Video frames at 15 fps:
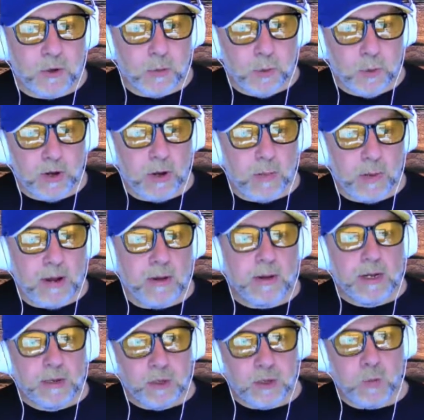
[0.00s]
point about
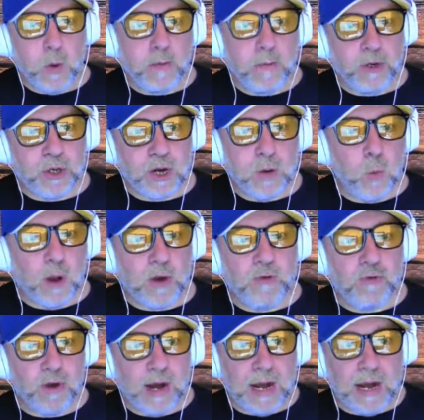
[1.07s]
just one machine,
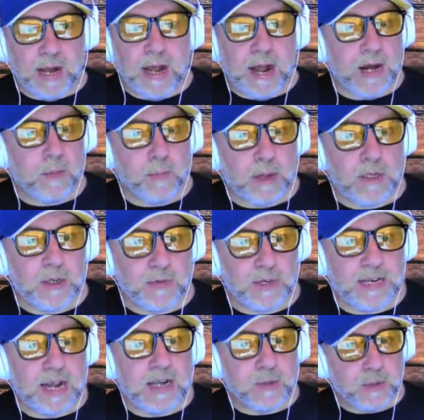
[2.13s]
one trailer, and a bunch of
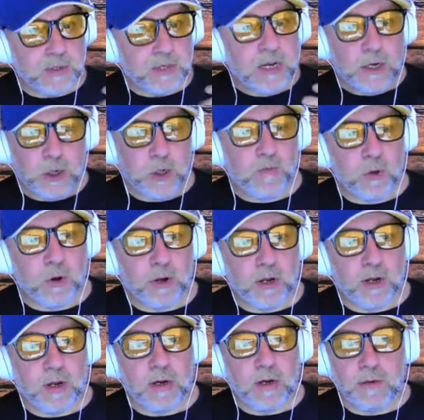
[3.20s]
attachments. You've
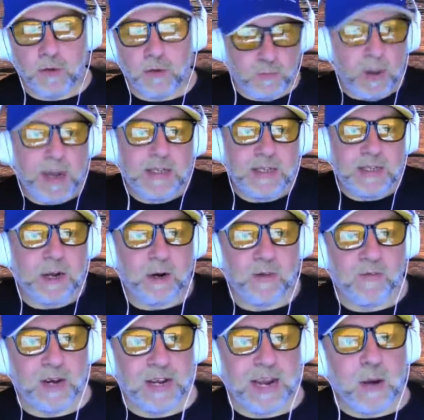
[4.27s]
basically got a
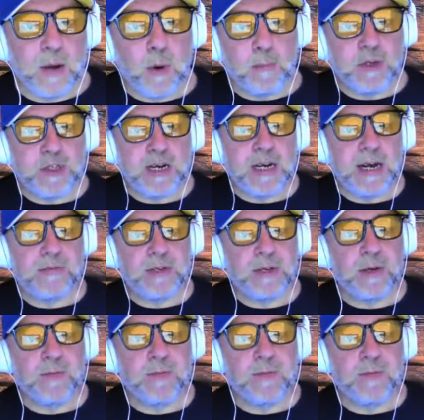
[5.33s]
fleet in one machine, haven't you?